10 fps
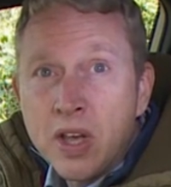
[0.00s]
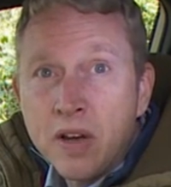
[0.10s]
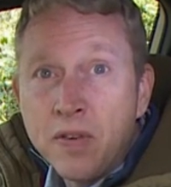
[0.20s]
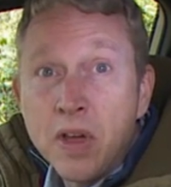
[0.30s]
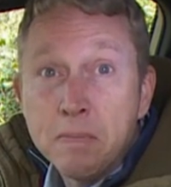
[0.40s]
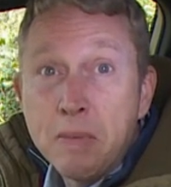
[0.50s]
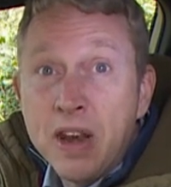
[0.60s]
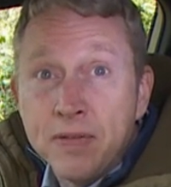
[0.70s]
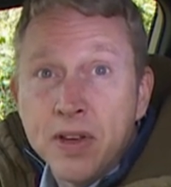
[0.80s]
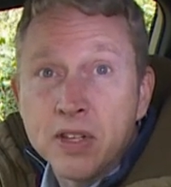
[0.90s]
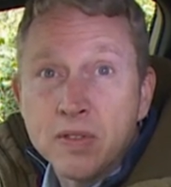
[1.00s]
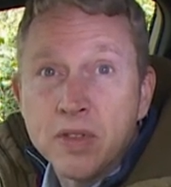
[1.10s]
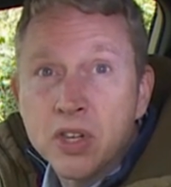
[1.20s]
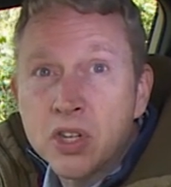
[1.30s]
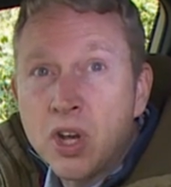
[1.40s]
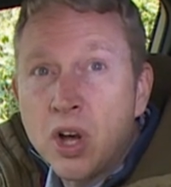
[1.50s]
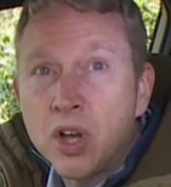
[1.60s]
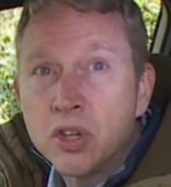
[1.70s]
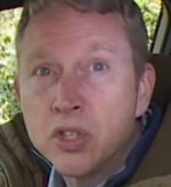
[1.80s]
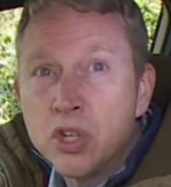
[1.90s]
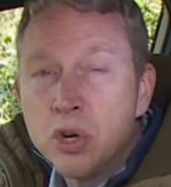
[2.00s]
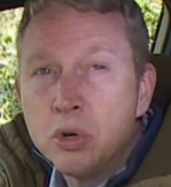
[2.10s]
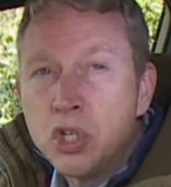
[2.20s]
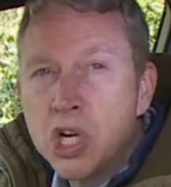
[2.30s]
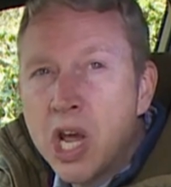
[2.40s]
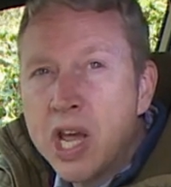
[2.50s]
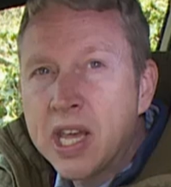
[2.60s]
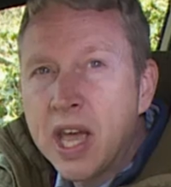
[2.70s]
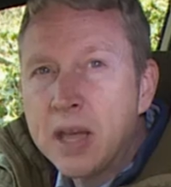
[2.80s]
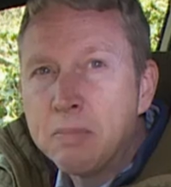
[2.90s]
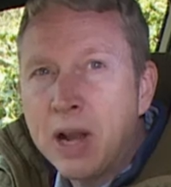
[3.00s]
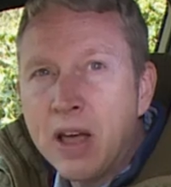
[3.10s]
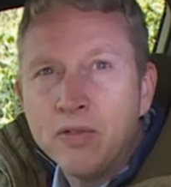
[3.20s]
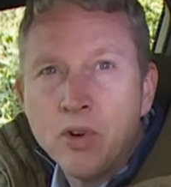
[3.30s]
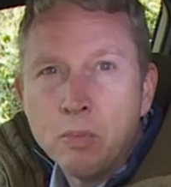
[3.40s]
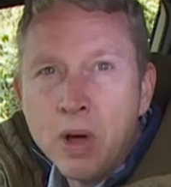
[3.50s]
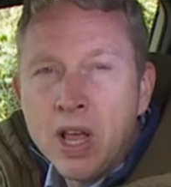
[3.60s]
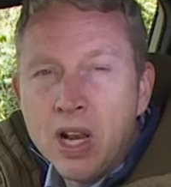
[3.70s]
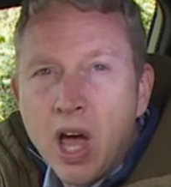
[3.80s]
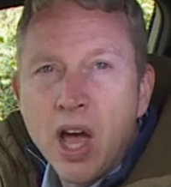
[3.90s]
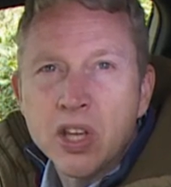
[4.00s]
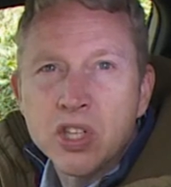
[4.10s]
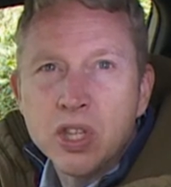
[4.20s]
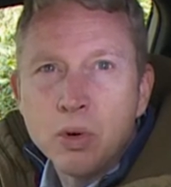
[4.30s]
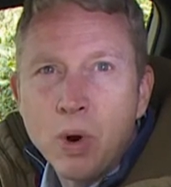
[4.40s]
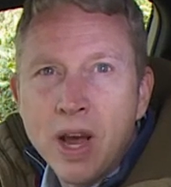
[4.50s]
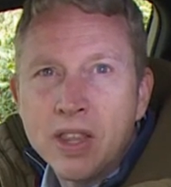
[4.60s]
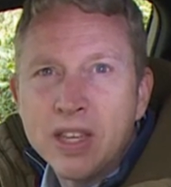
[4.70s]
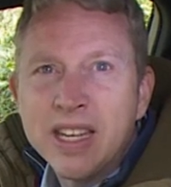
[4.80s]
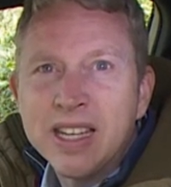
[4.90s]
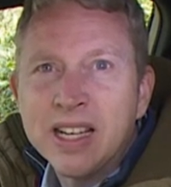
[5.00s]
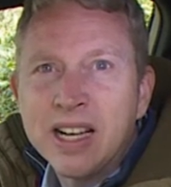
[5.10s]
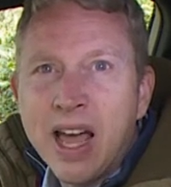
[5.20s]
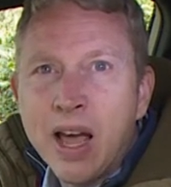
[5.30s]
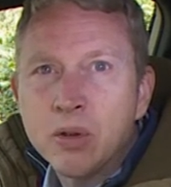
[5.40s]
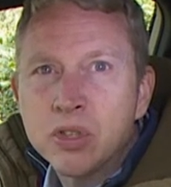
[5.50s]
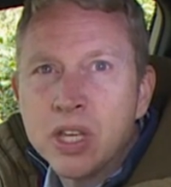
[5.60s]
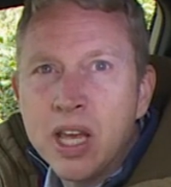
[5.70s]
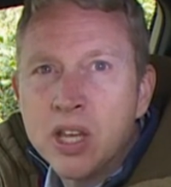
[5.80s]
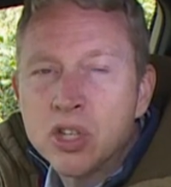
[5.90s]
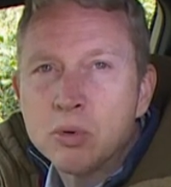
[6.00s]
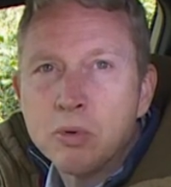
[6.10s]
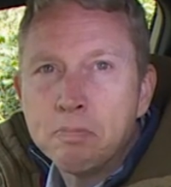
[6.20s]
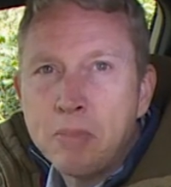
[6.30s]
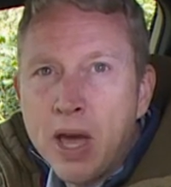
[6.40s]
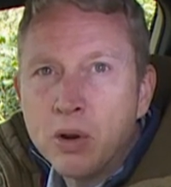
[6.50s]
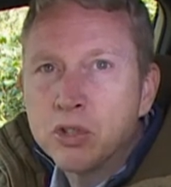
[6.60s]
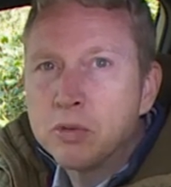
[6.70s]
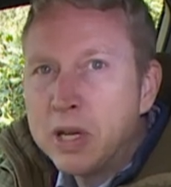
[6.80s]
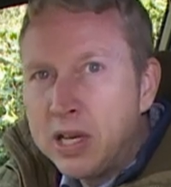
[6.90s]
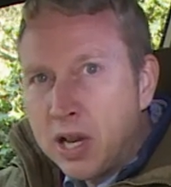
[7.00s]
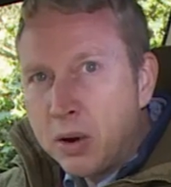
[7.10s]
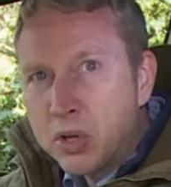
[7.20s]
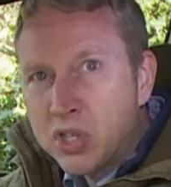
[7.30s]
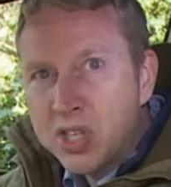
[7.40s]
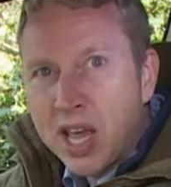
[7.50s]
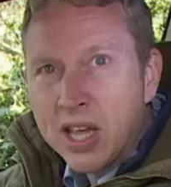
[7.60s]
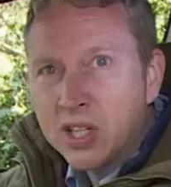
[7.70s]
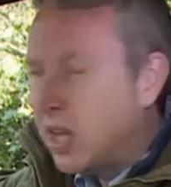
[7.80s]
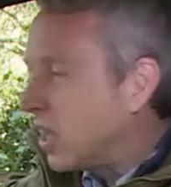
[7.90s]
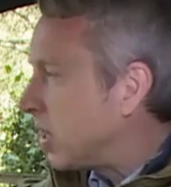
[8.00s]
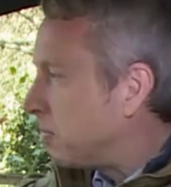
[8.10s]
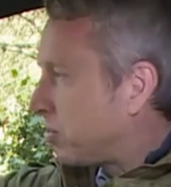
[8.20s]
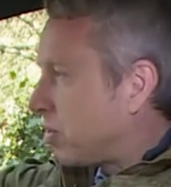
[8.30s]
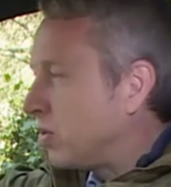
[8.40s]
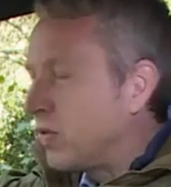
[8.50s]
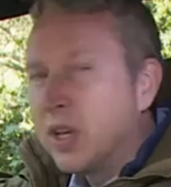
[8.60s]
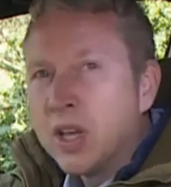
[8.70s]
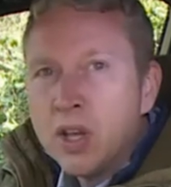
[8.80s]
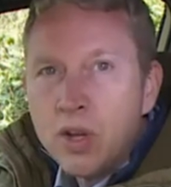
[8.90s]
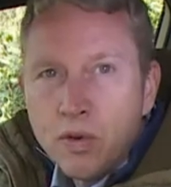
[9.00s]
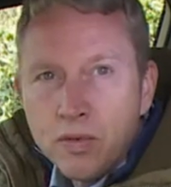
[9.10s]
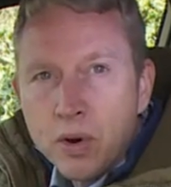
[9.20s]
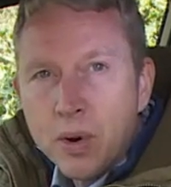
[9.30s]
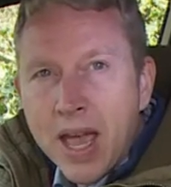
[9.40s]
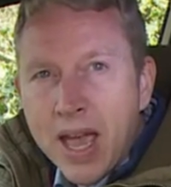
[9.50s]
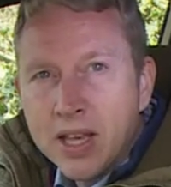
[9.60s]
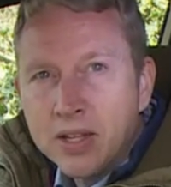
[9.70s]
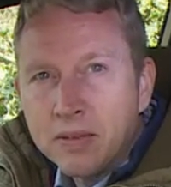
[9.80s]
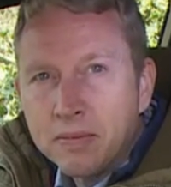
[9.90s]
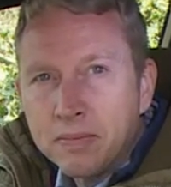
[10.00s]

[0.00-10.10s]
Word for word: A further benefit of this car's new GAK platform lies in the way that it allows the instrument panel to be lower set, improving your view ahead.